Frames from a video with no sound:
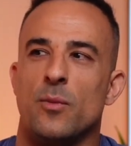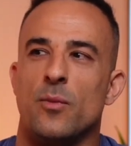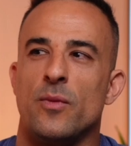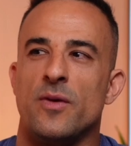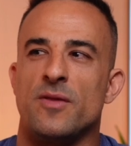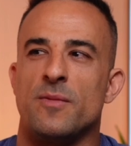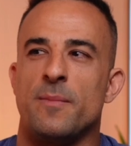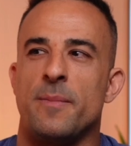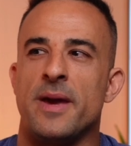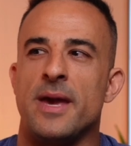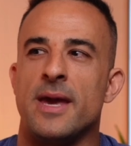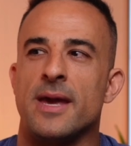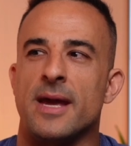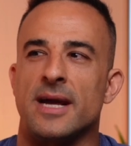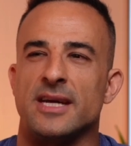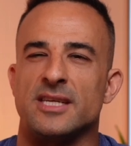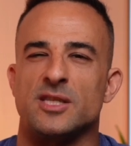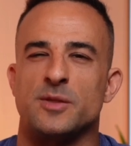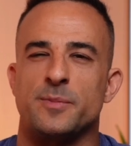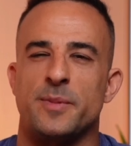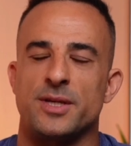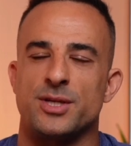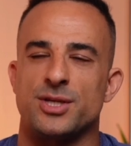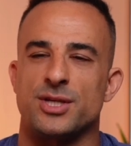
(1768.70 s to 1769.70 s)
With being,
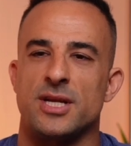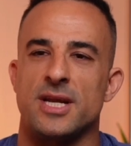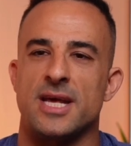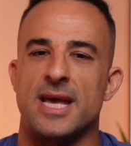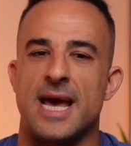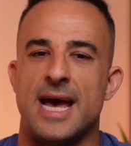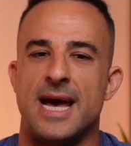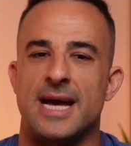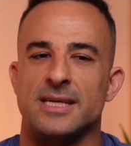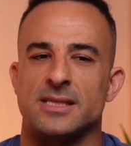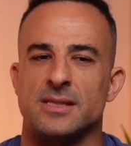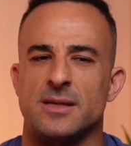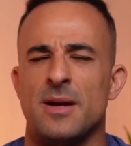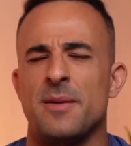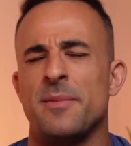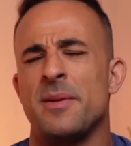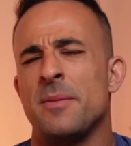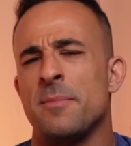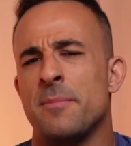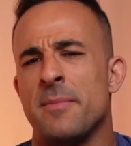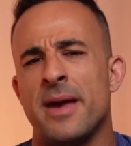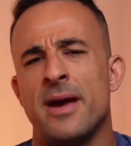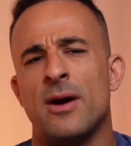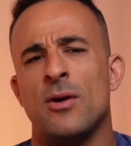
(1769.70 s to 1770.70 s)
especially as, I
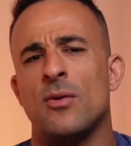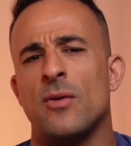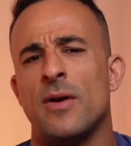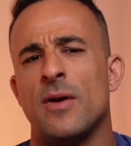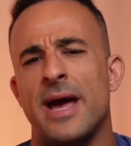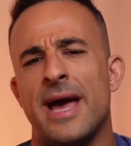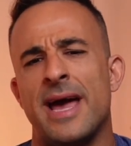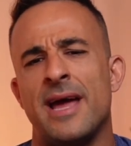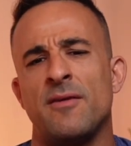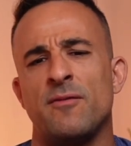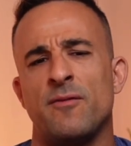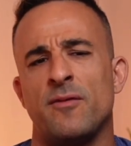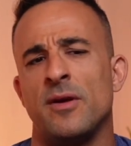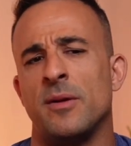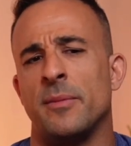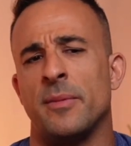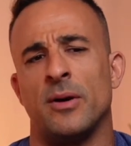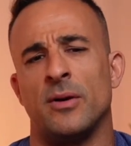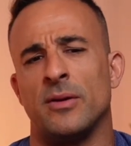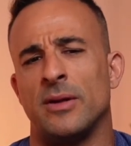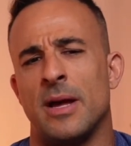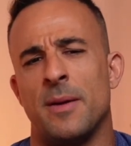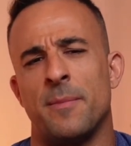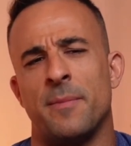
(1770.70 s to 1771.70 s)
mean, male and
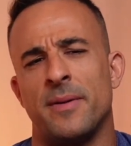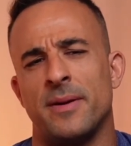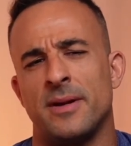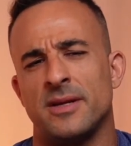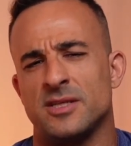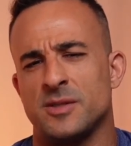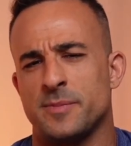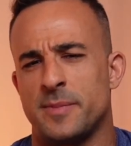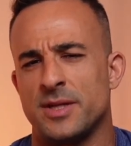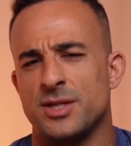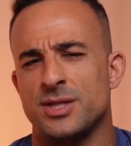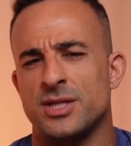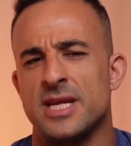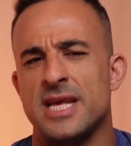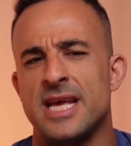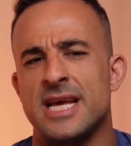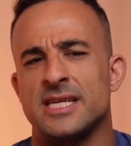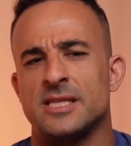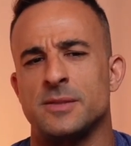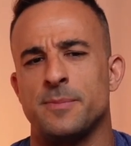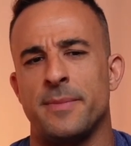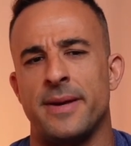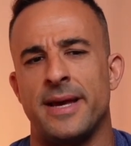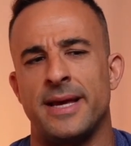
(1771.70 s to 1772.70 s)
female now, but especially
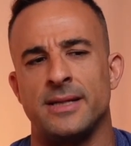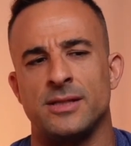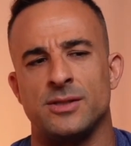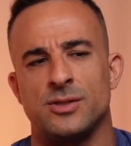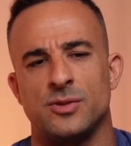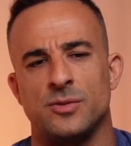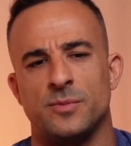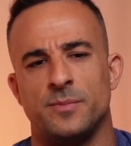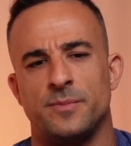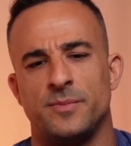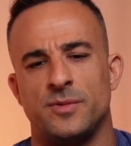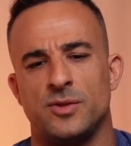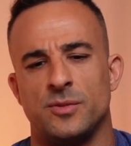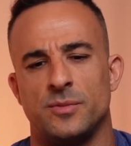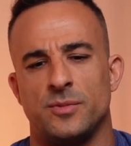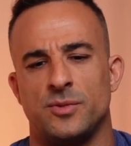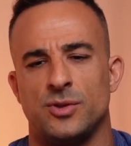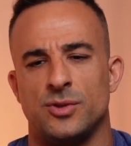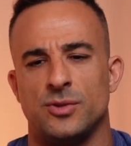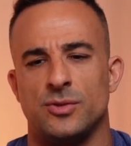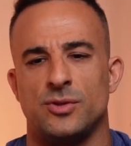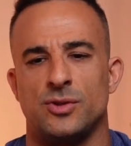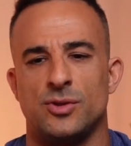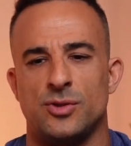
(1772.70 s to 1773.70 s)
as men to
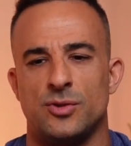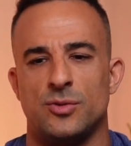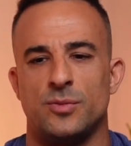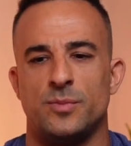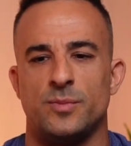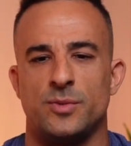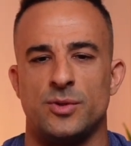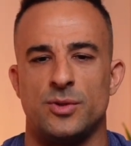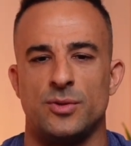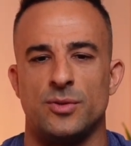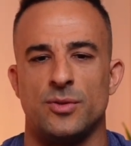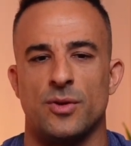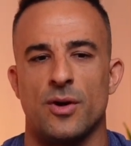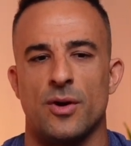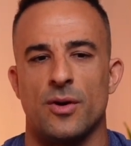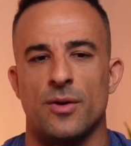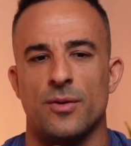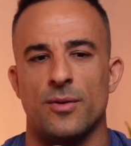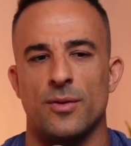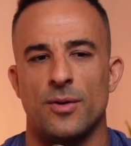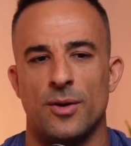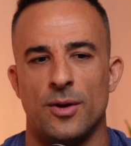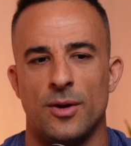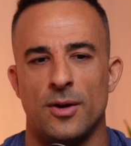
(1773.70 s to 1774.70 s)

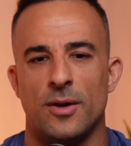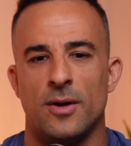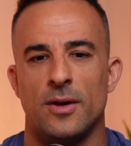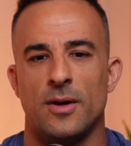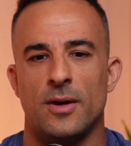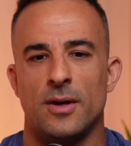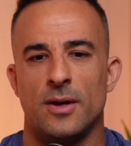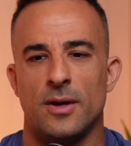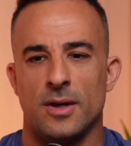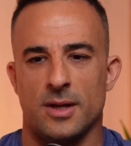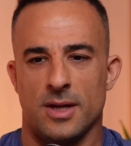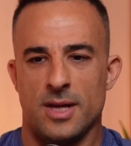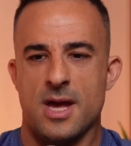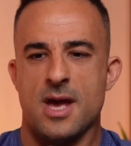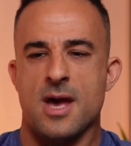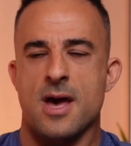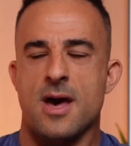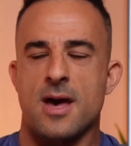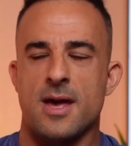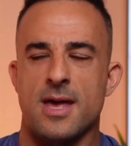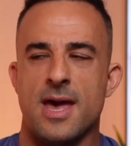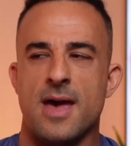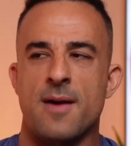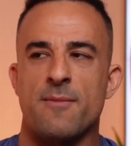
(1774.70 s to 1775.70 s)
go,
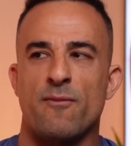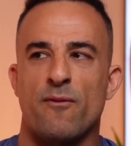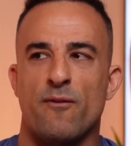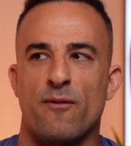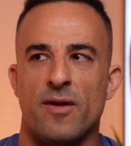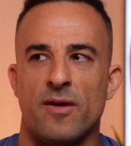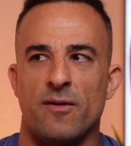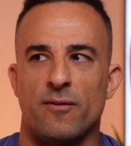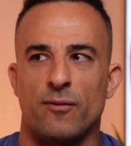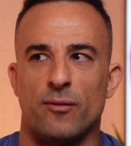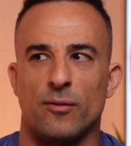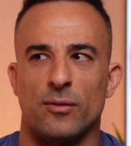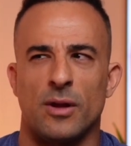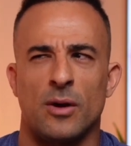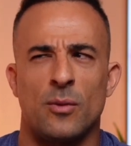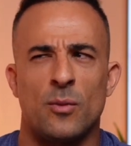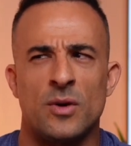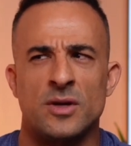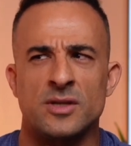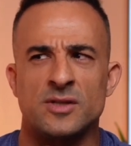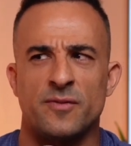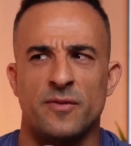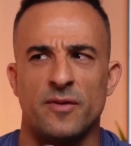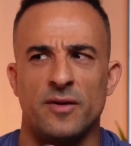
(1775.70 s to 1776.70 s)
I am fearful. I
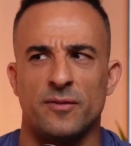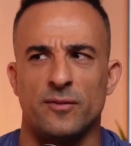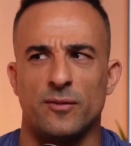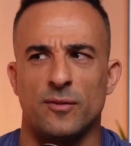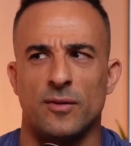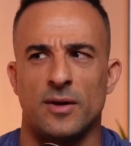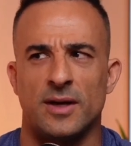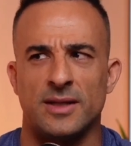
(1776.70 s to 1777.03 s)
was fearful.